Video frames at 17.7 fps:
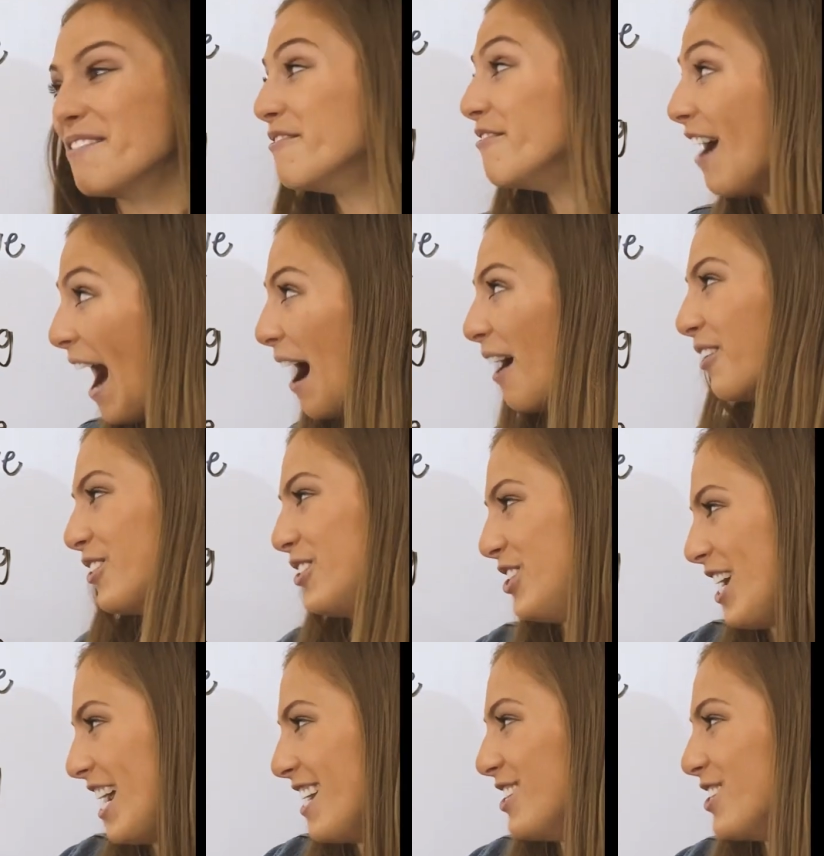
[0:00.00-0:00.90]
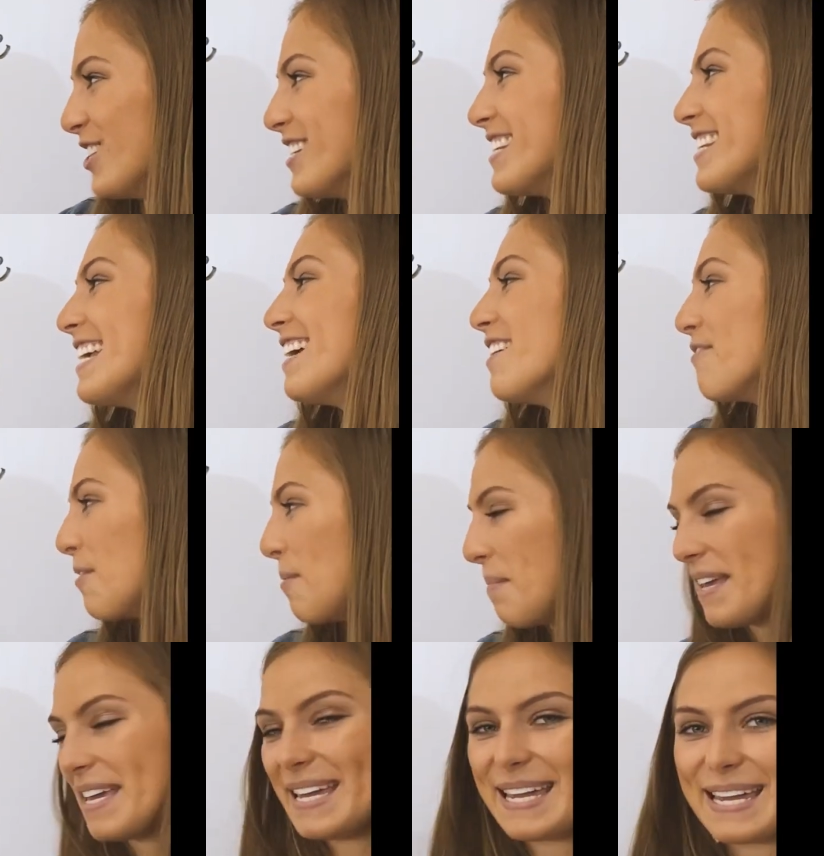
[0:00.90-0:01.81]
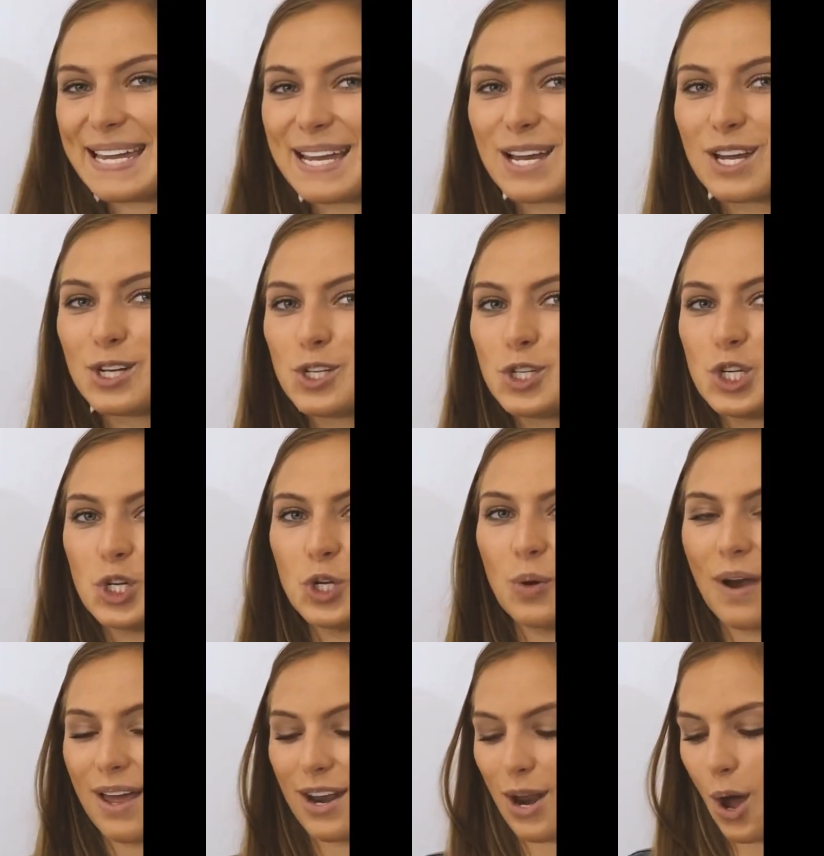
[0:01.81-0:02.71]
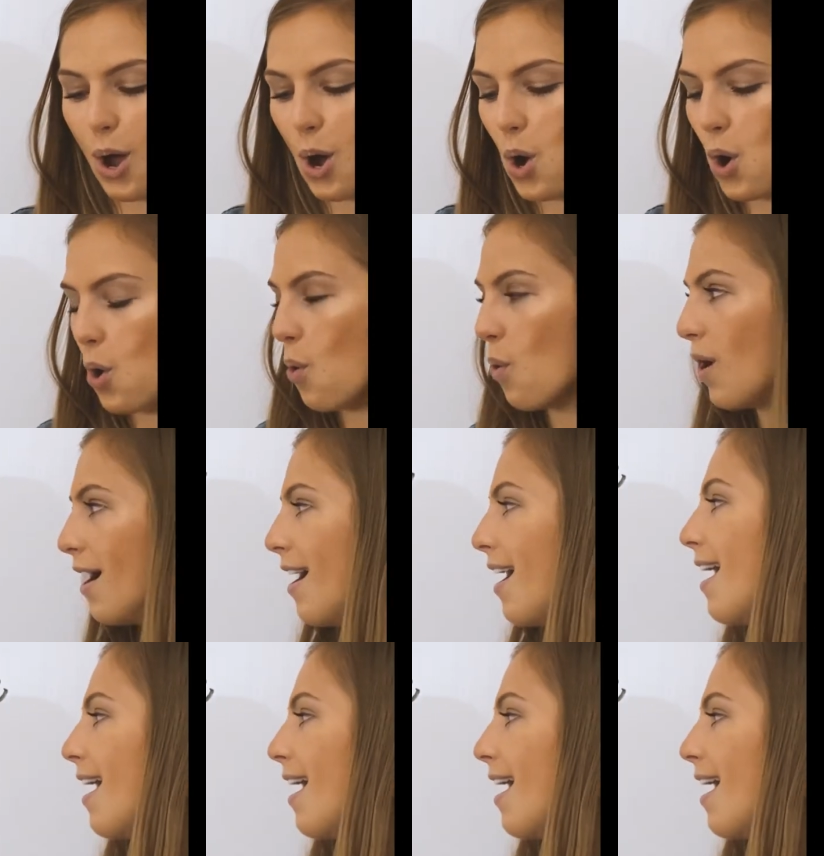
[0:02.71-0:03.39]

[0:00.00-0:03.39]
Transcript: vowel changes from E to an O.